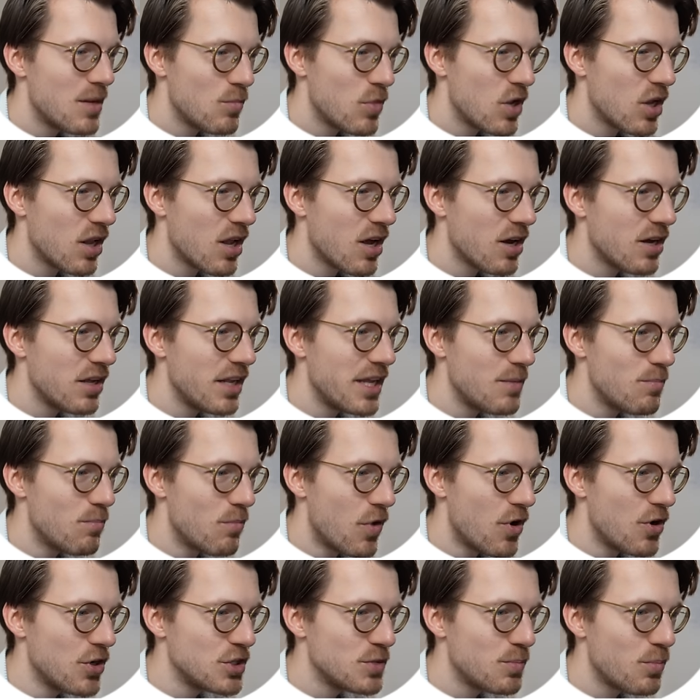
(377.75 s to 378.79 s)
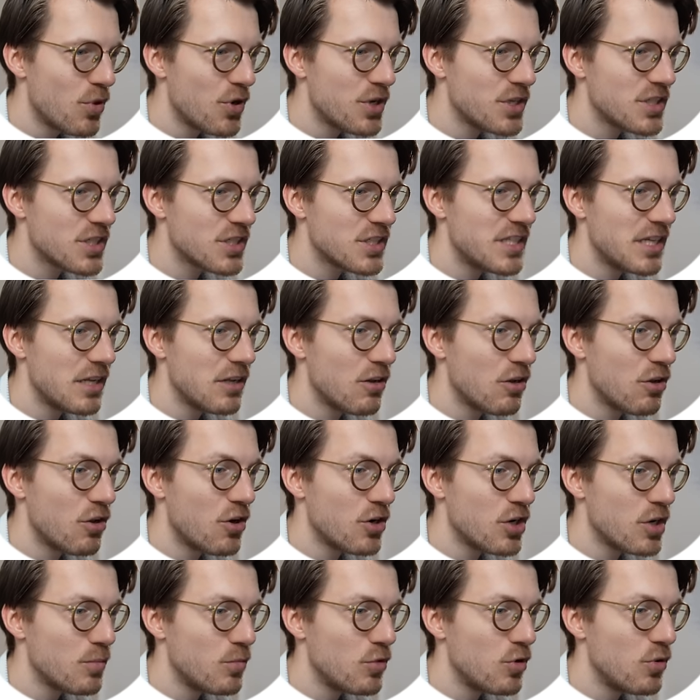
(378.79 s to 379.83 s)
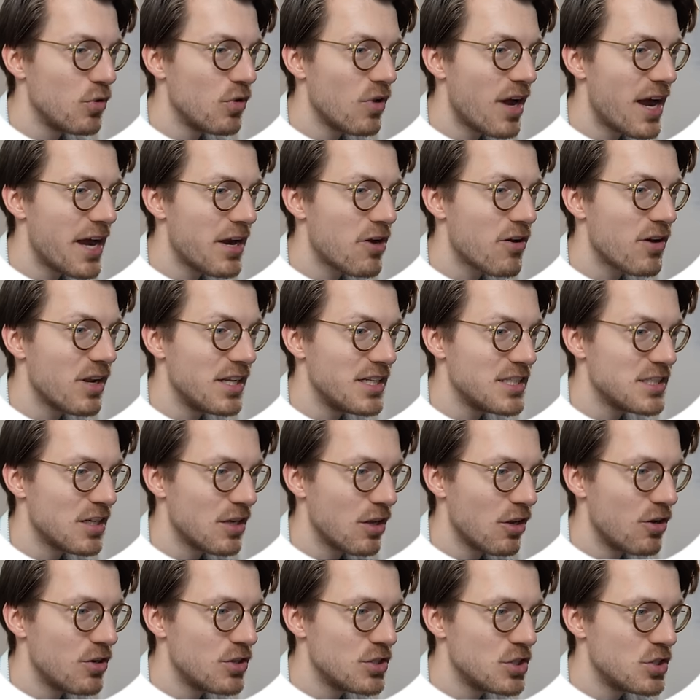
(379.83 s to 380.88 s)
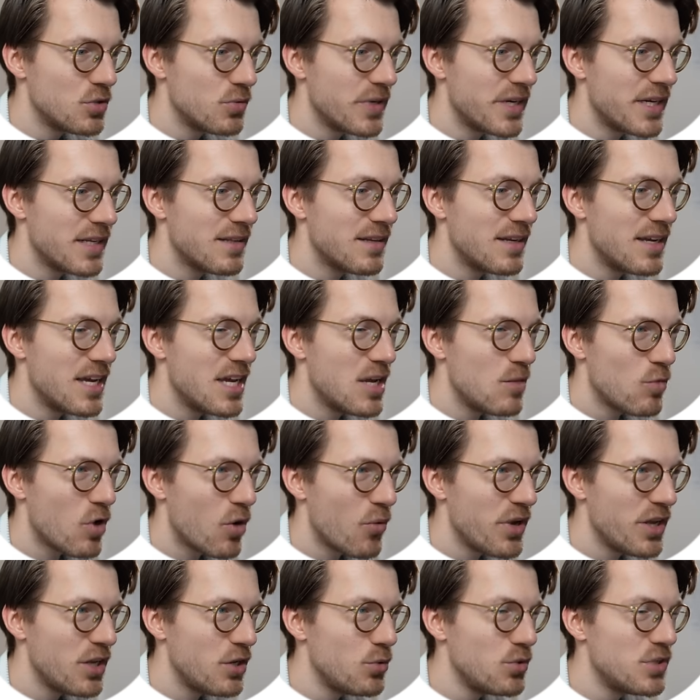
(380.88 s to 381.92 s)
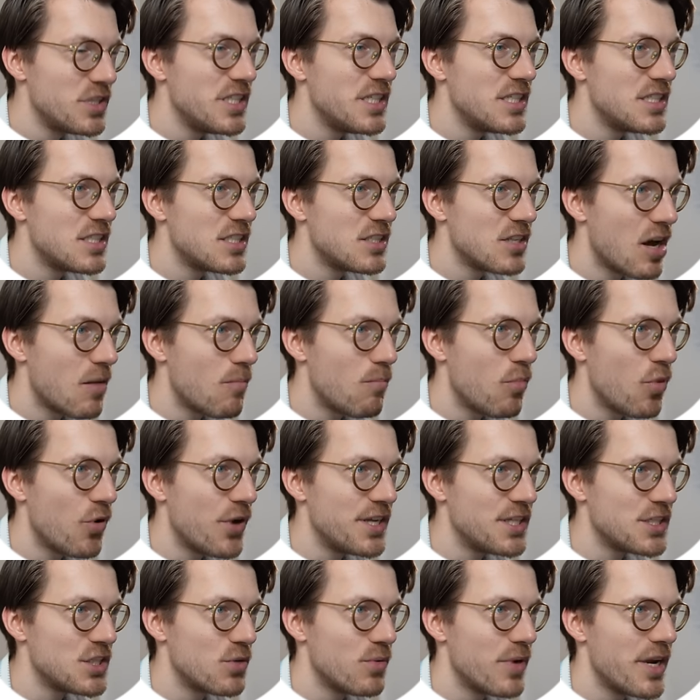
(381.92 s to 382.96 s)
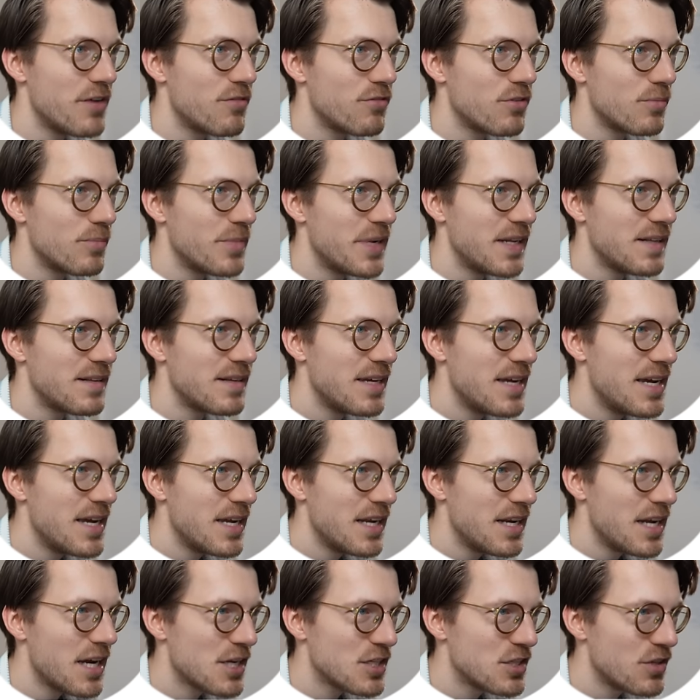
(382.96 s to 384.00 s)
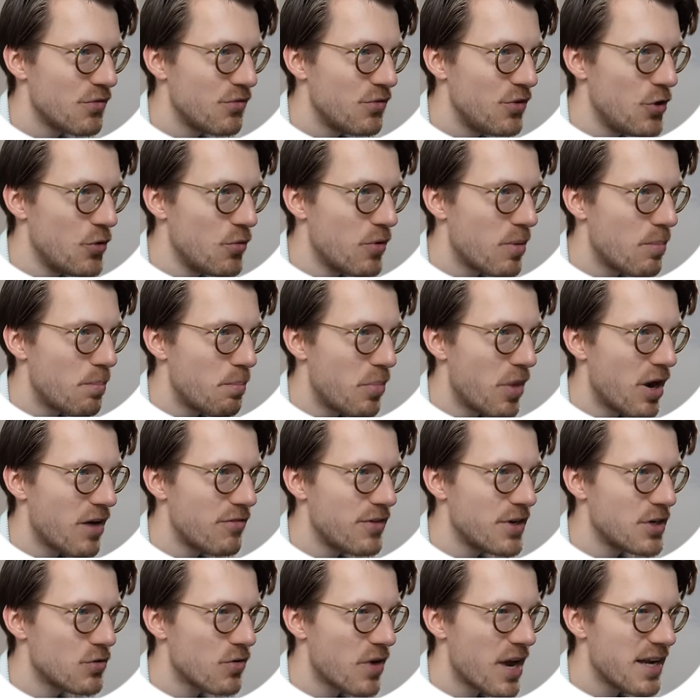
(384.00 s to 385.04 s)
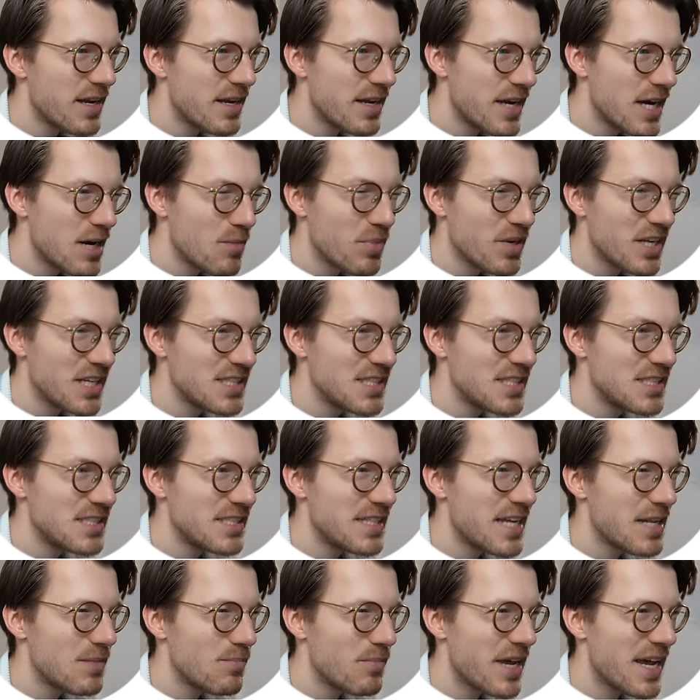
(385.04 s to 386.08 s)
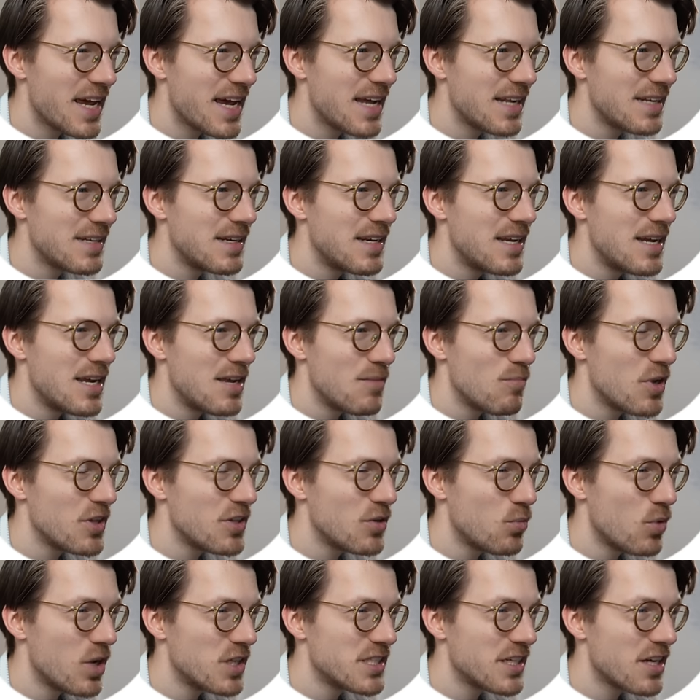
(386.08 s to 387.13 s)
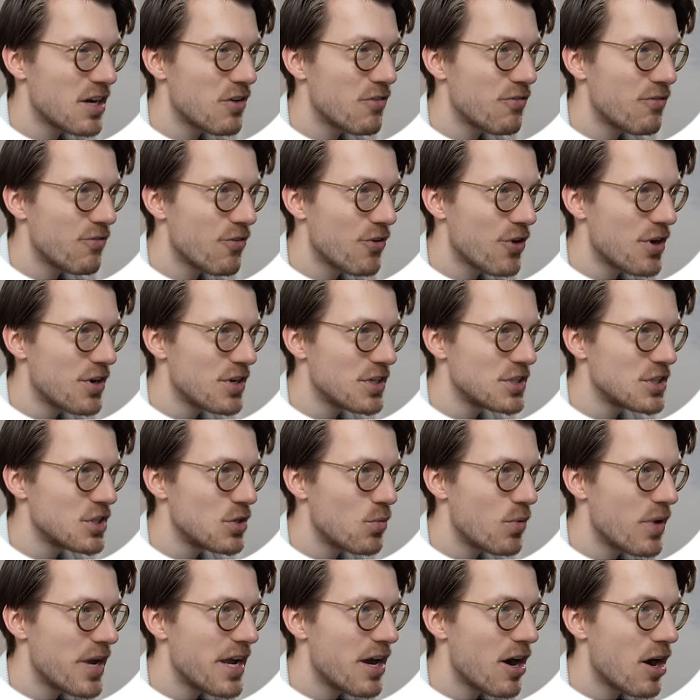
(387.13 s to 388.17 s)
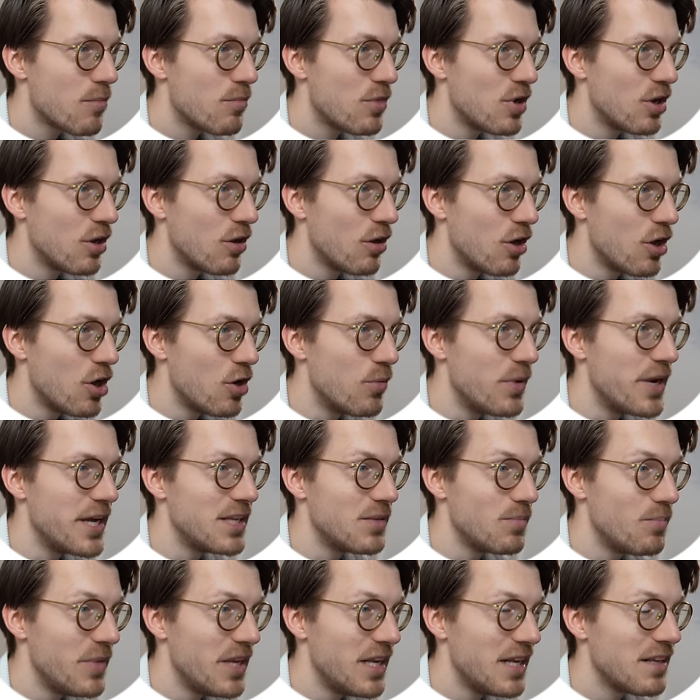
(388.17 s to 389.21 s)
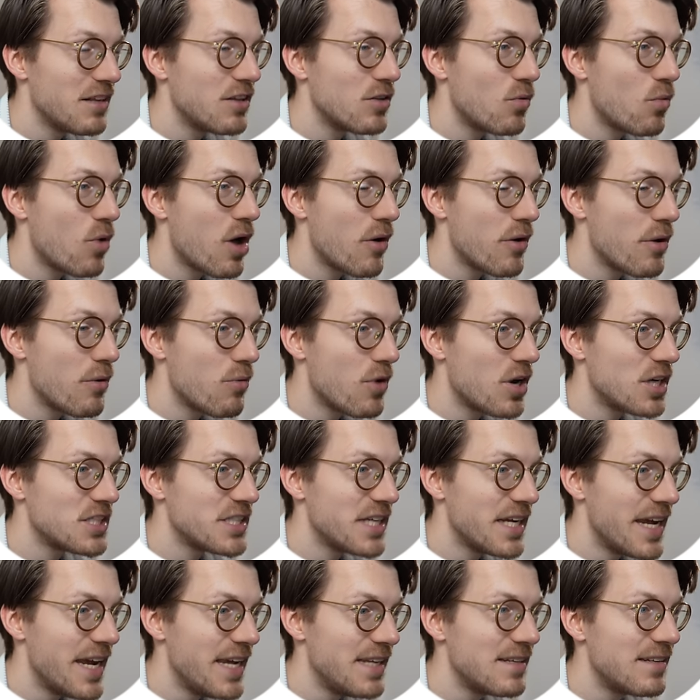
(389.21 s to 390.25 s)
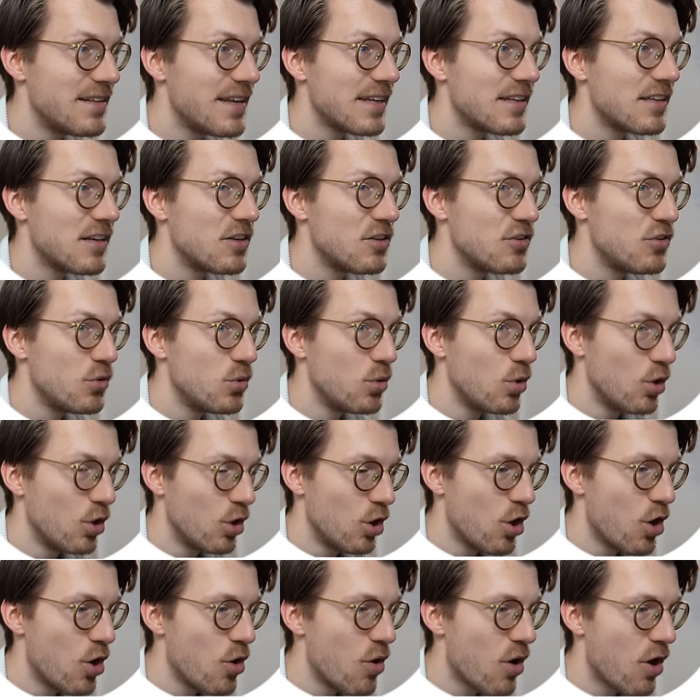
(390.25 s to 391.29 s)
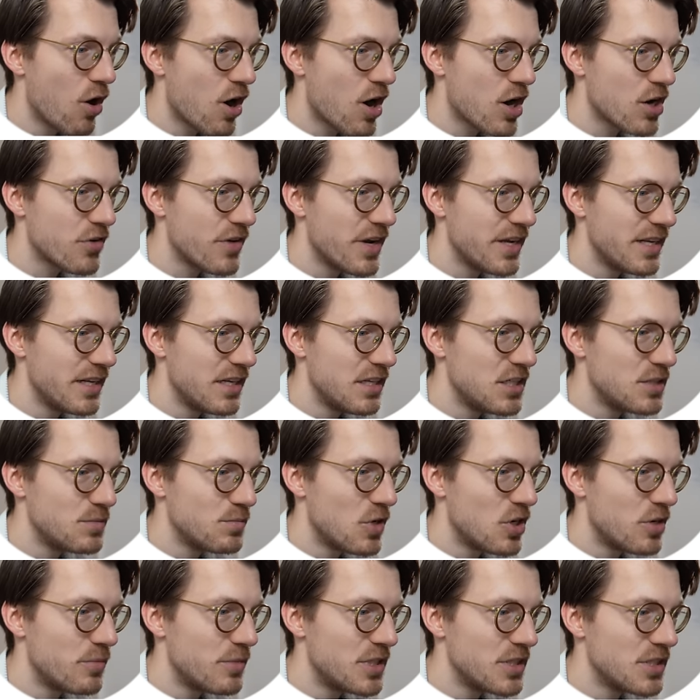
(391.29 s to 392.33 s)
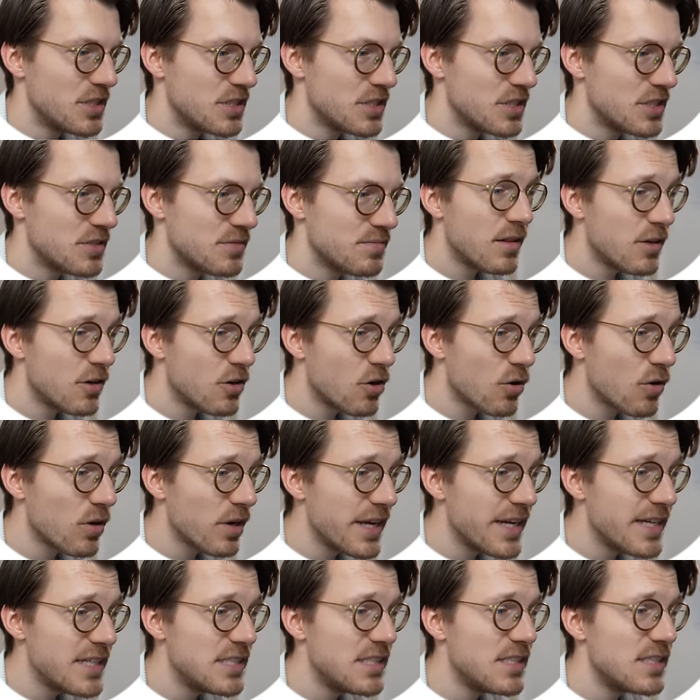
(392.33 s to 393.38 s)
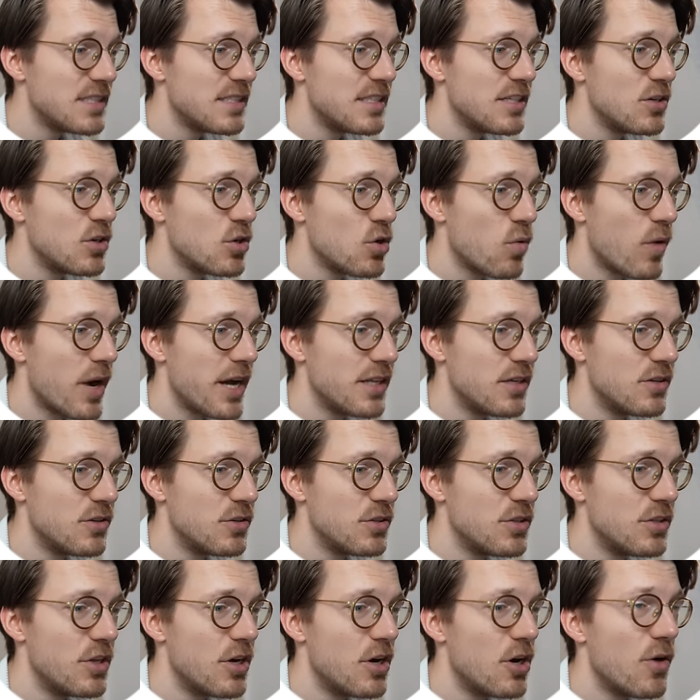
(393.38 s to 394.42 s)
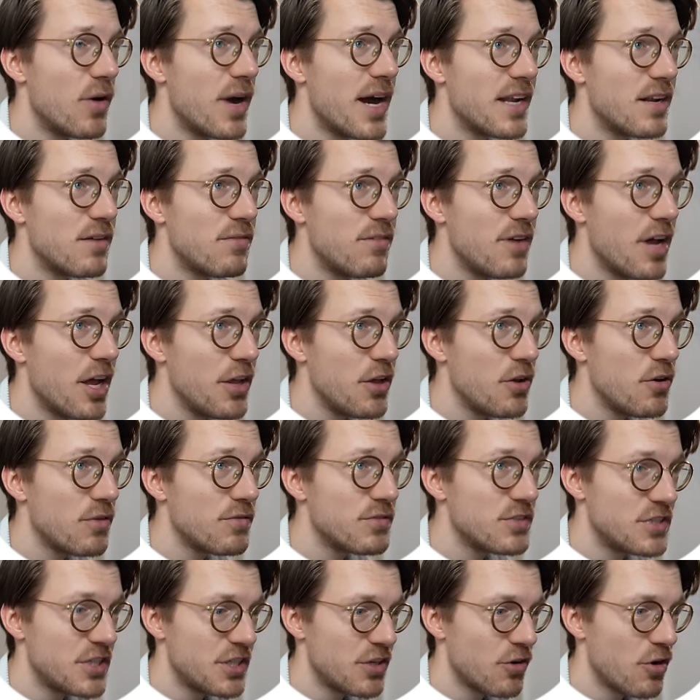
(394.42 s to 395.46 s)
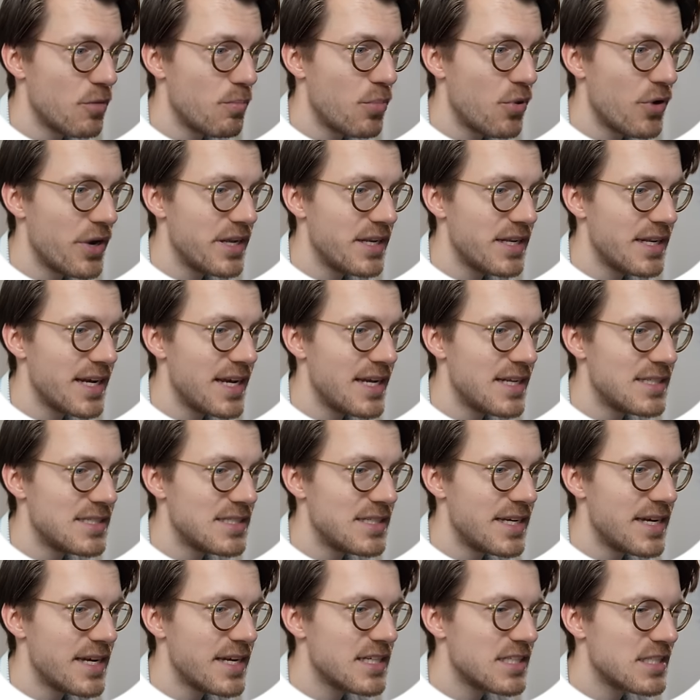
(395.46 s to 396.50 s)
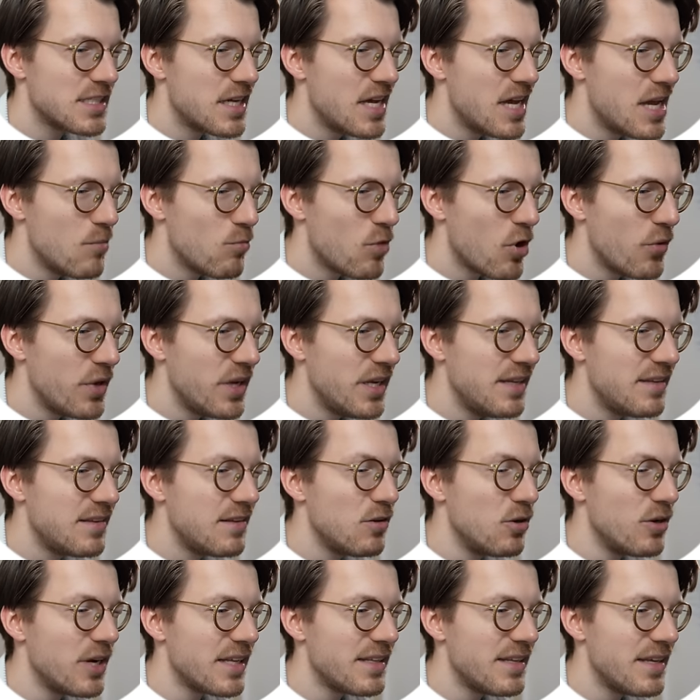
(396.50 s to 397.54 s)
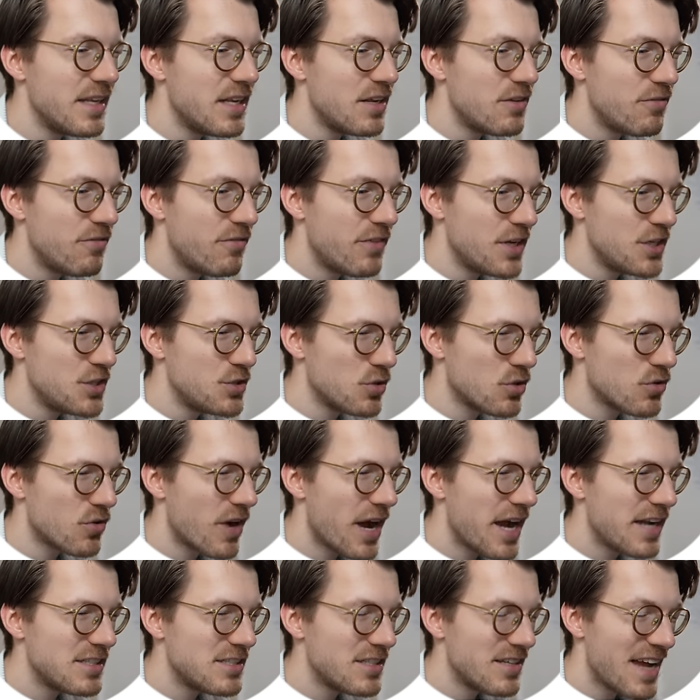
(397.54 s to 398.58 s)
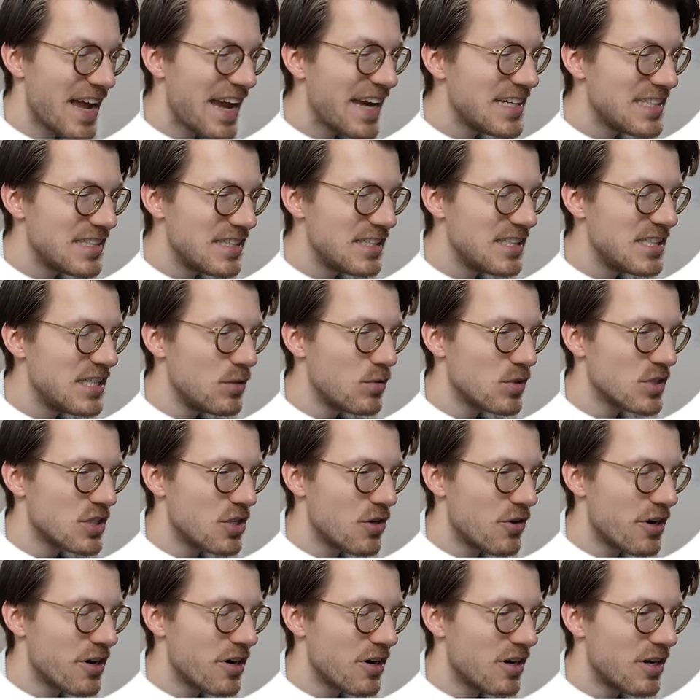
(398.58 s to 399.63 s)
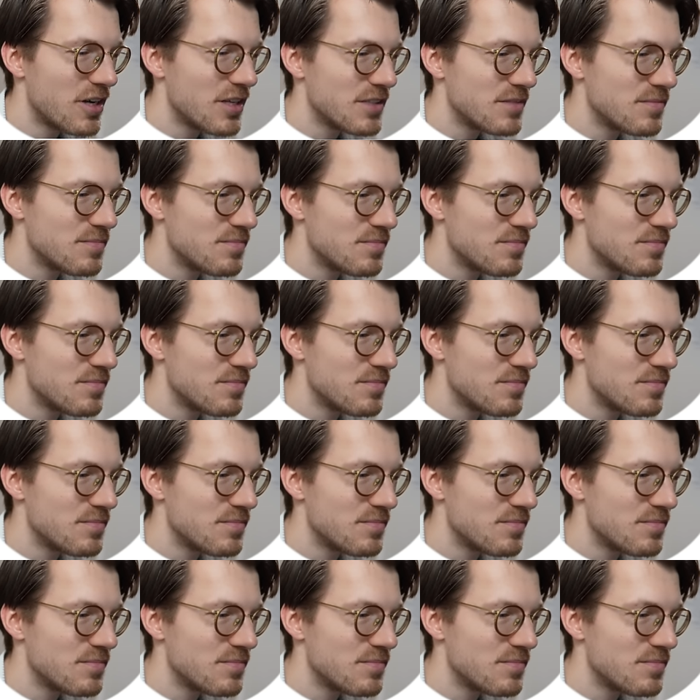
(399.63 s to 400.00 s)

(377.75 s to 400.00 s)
But luckily, most points are still along the blue line or at least close to it. But we do see some points away from it. There's a few above it right here, but this isn't that bad. But the ones that are furthest away are below it, meaning that the Huawei Watch 8 detected a too low heart rate in these moments. The correlation is still quite good though, at a value of 0.86. But we need to look at the individual rides to actually see what's going on.